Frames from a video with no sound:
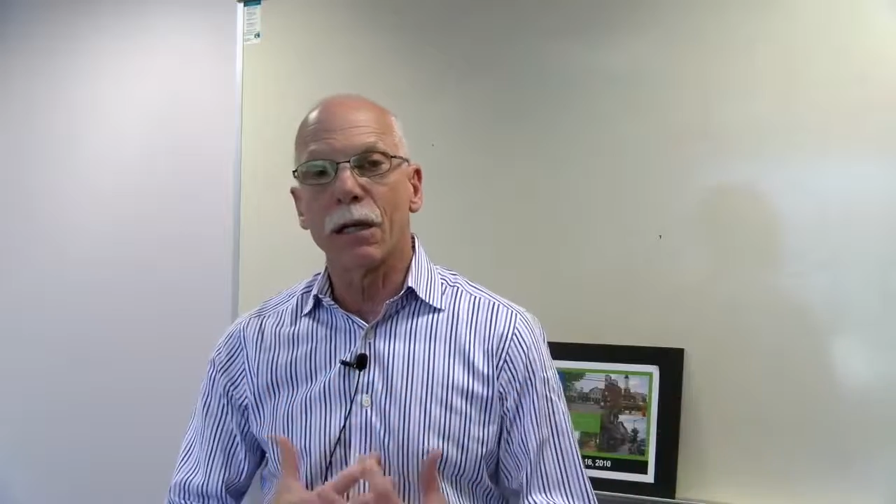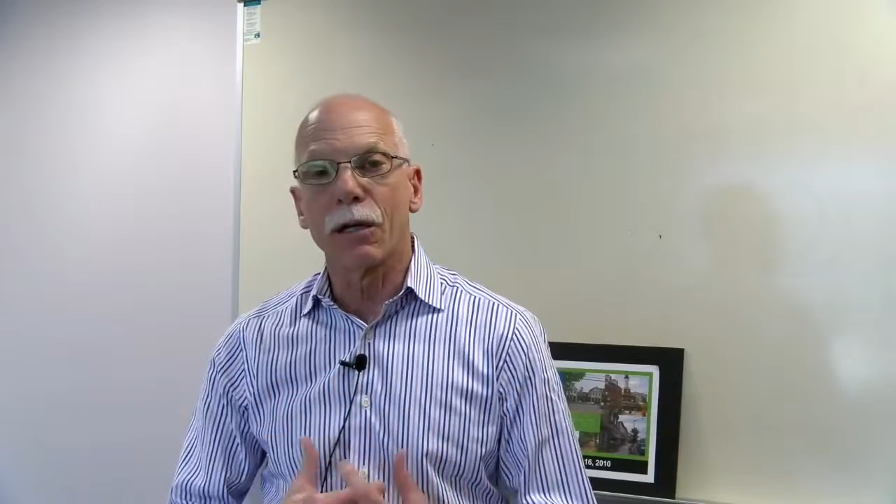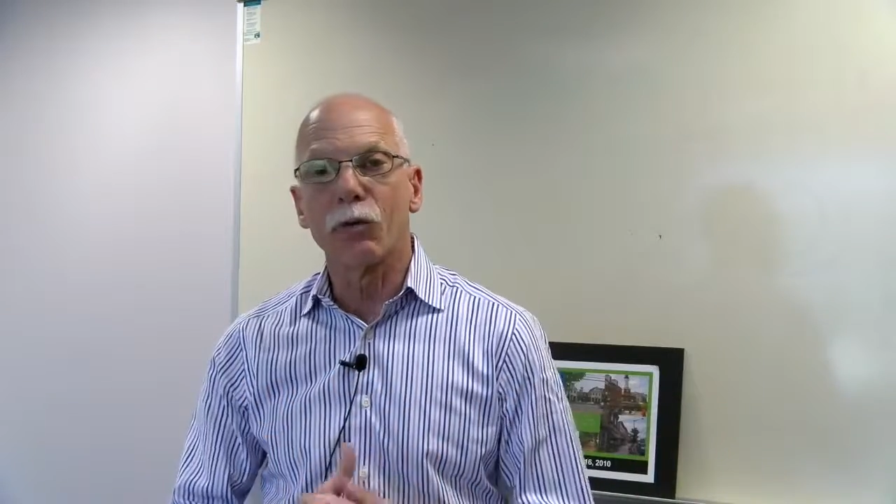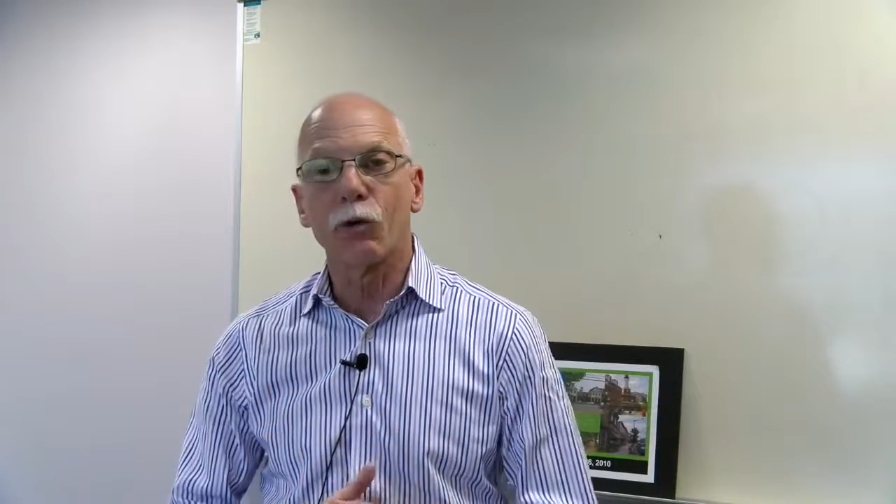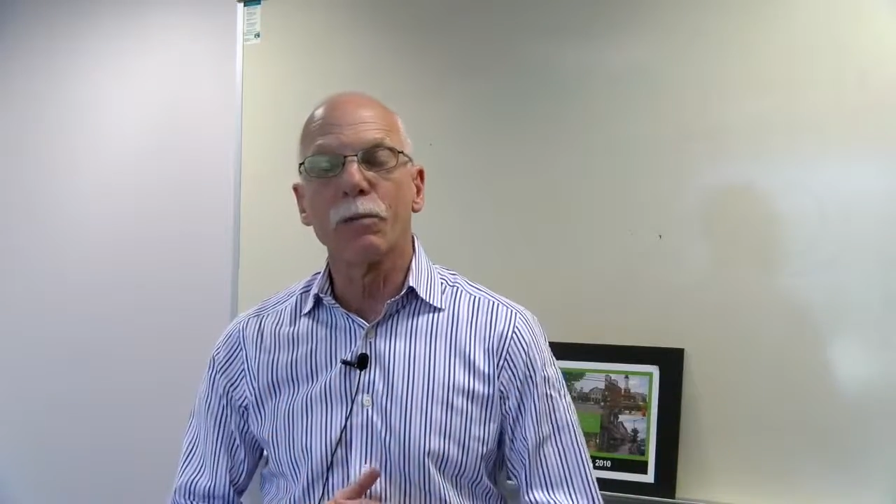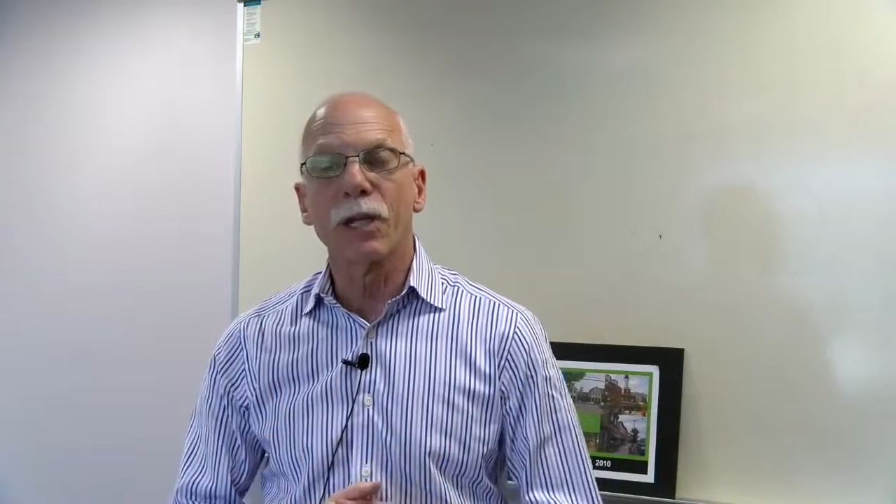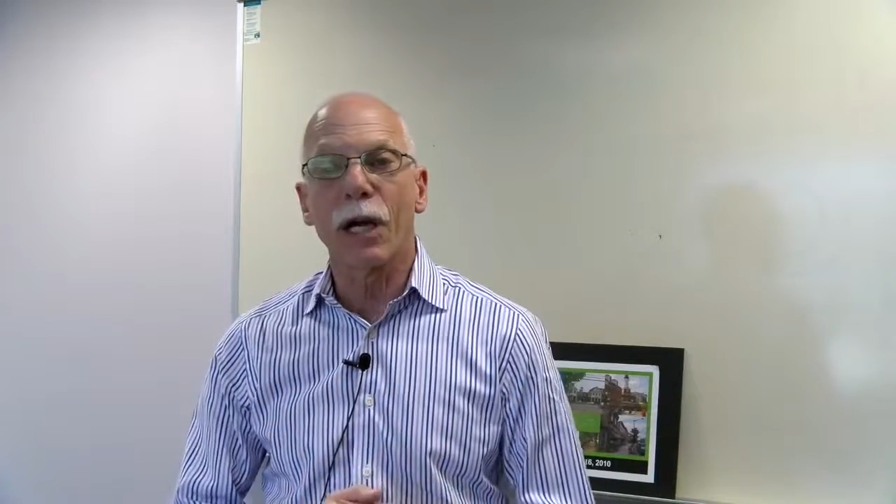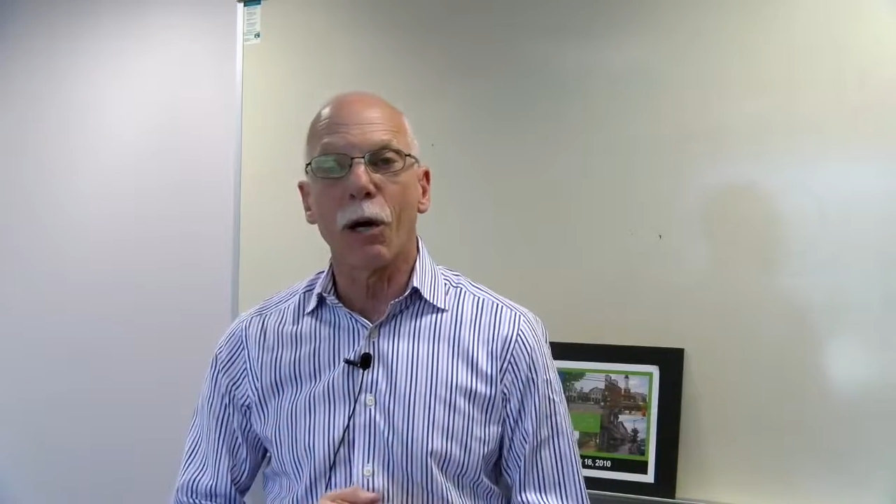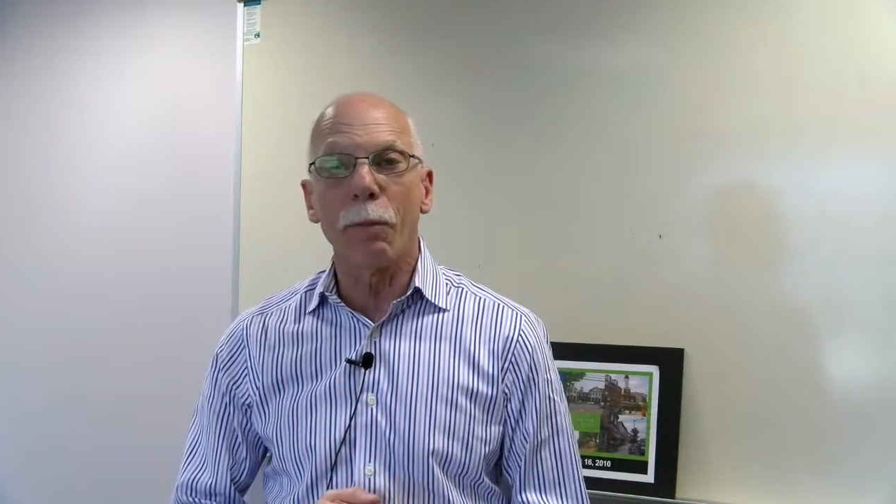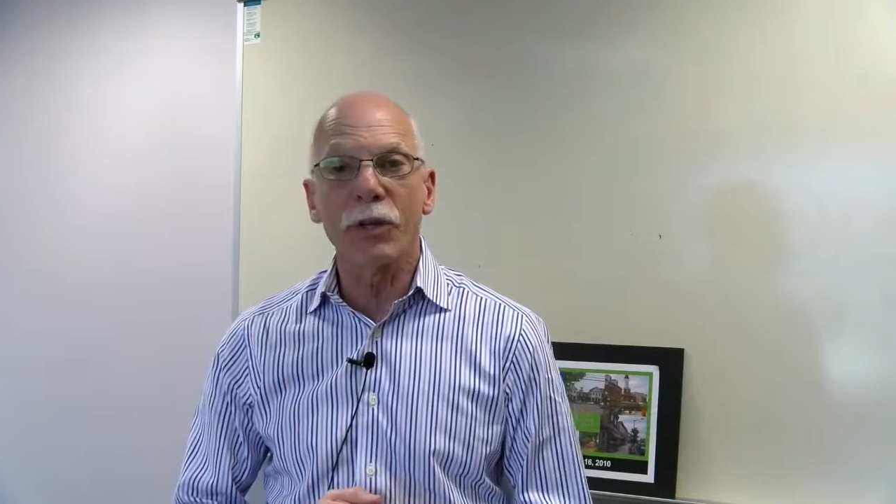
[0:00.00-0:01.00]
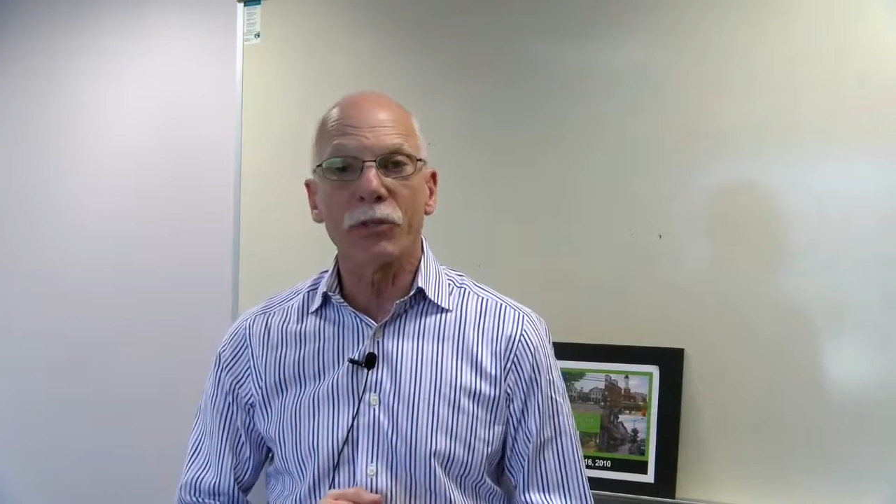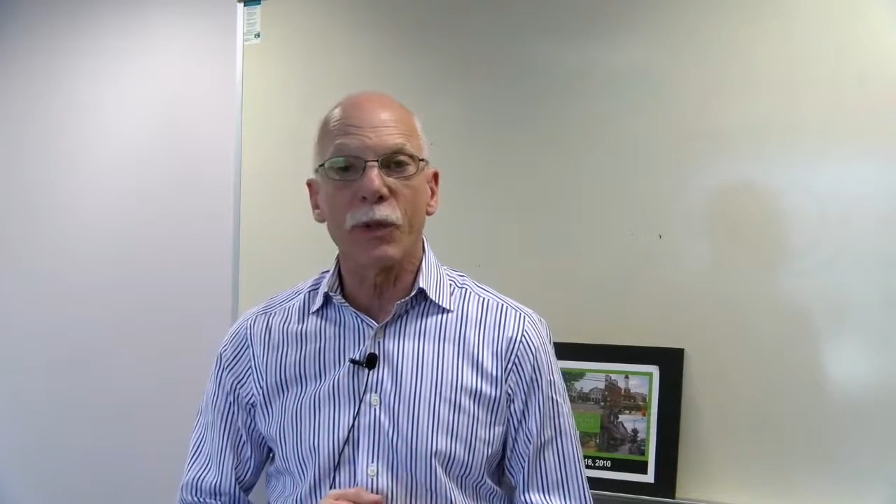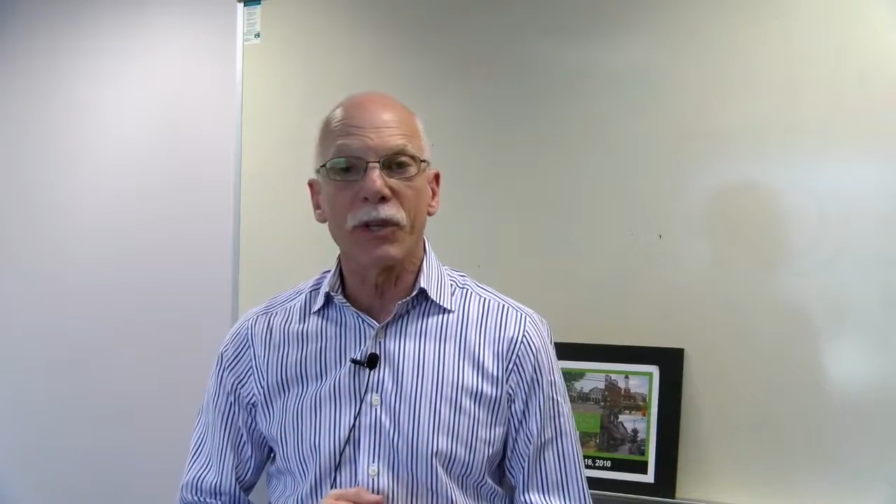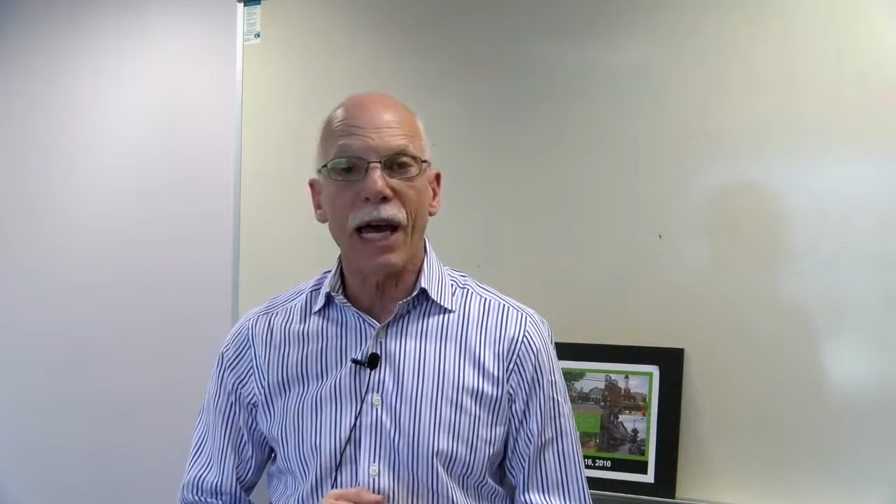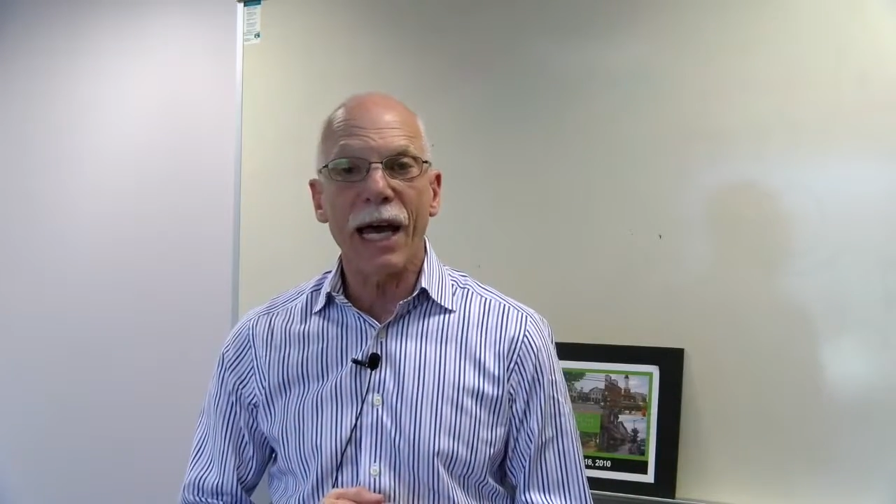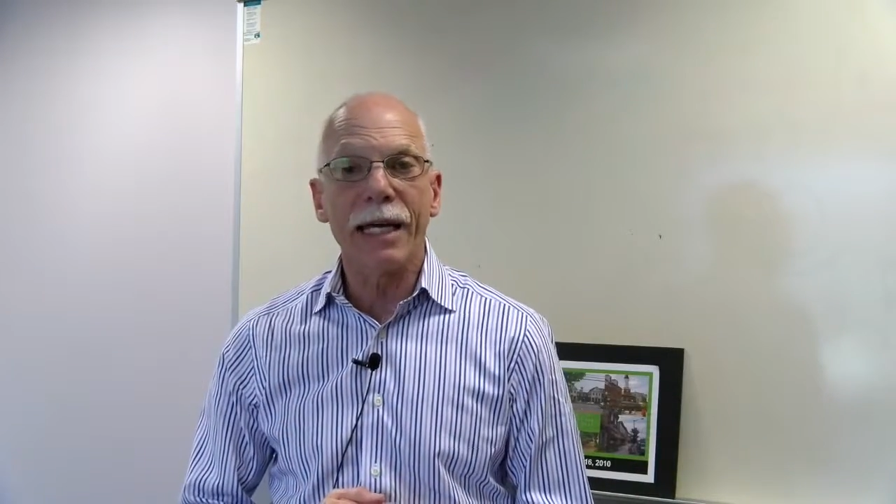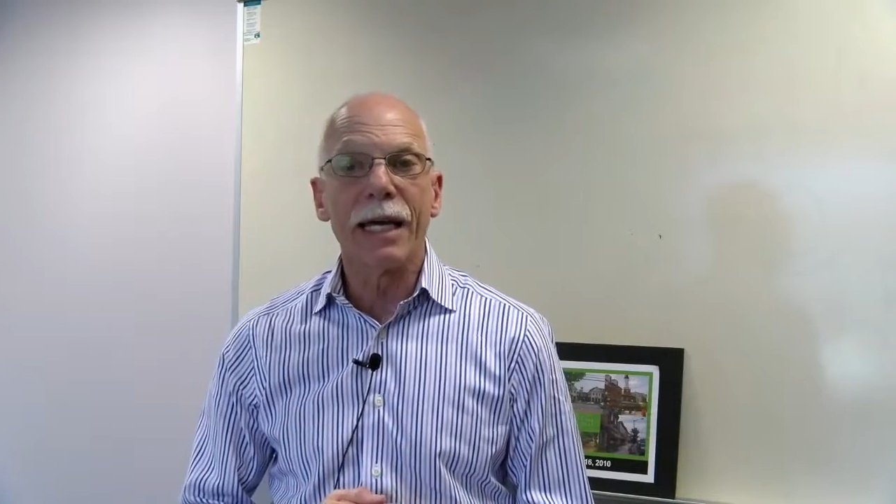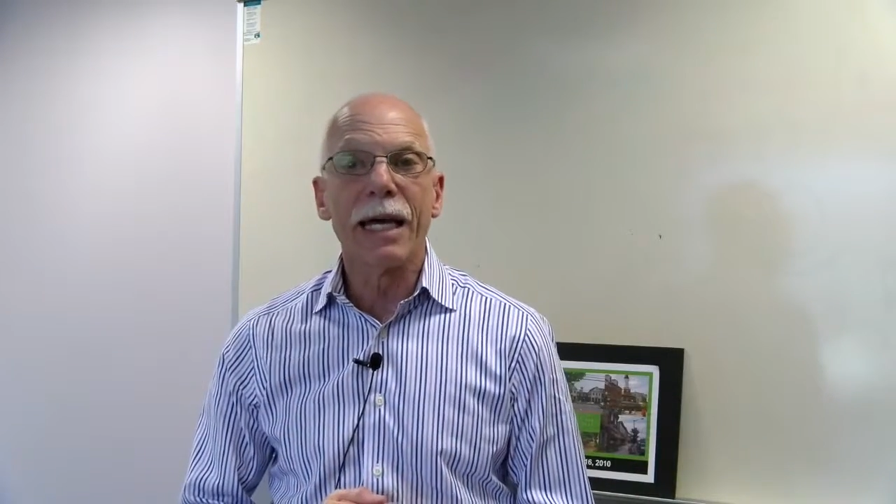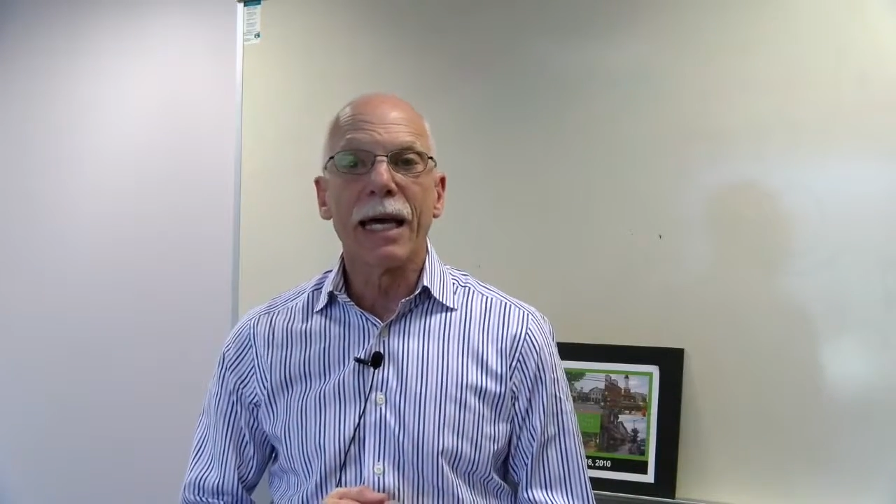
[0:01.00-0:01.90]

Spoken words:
a group to help us with that,